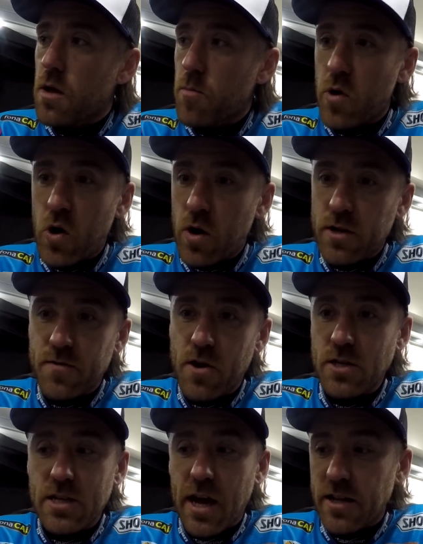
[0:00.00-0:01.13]
but as far as
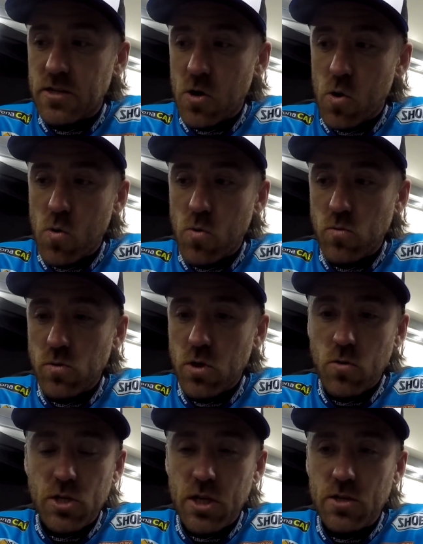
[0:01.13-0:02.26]
settings go, no
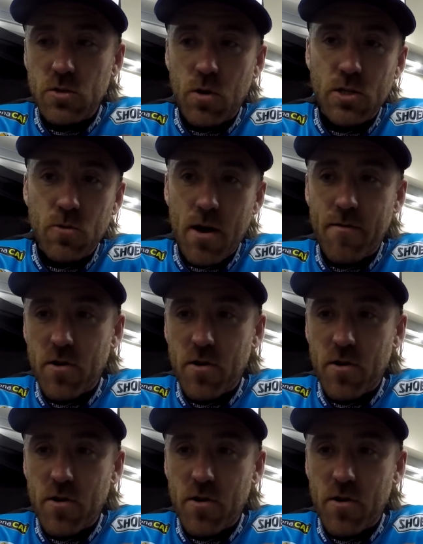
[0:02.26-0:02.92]
changes whatsoever,